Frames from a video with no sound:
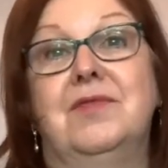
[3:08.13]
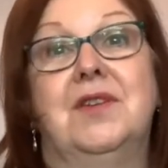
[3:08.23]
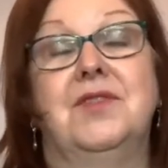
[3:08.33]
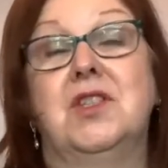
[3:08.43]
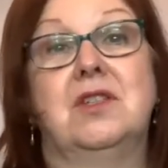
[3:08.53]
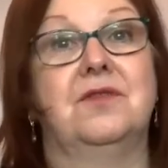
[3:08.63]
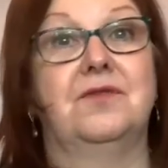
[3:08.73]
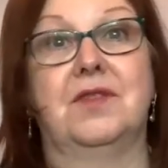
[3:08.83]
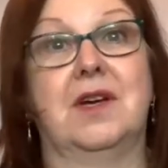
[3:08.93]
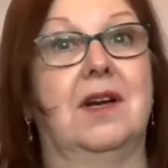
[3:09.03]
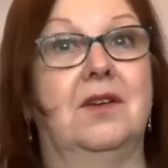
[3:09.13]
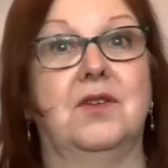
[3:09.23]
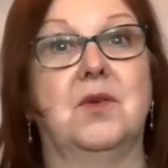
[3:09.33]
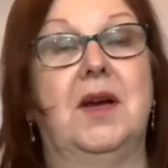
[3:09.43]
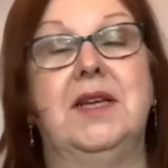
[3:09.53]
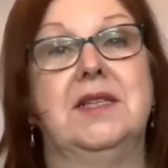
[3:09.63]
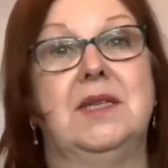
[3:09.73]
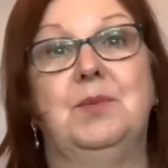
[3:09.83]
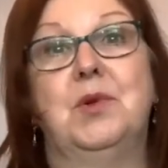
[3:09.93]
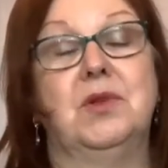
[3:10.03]
of stuff that I could quite
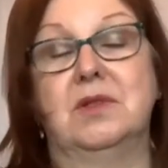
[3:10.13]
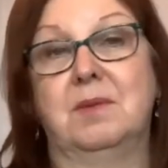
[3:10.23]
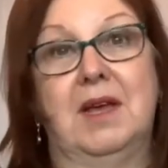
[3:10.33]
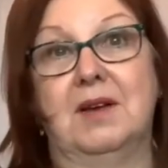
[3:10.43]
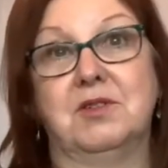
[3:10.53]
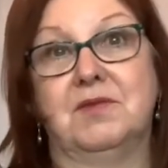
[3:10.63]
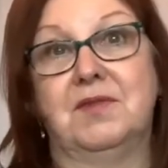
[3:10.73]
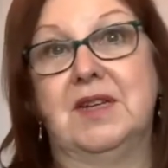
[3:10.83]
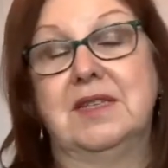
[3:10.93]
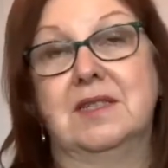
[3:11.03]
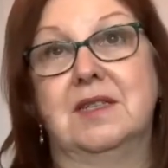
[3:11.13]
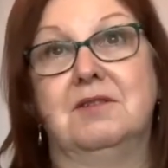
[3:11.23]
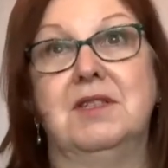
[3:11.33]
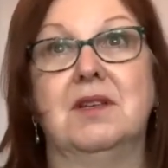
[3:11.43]
easily pull something out of if necessary.